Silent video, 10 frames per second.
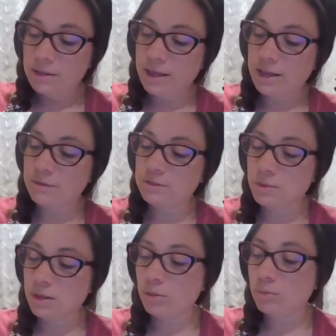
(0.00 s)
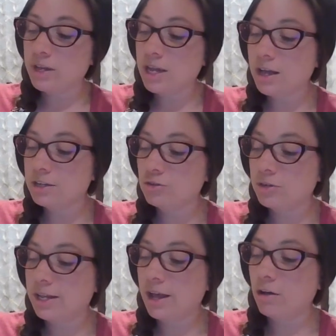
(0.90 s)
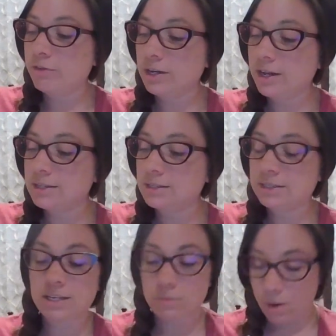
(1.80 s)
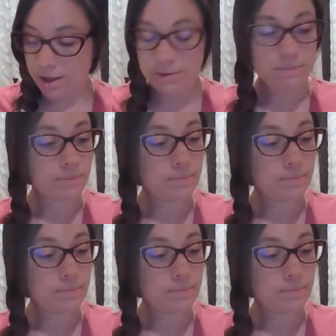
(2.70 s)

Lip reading: That gives me 300 Kelvin as T1.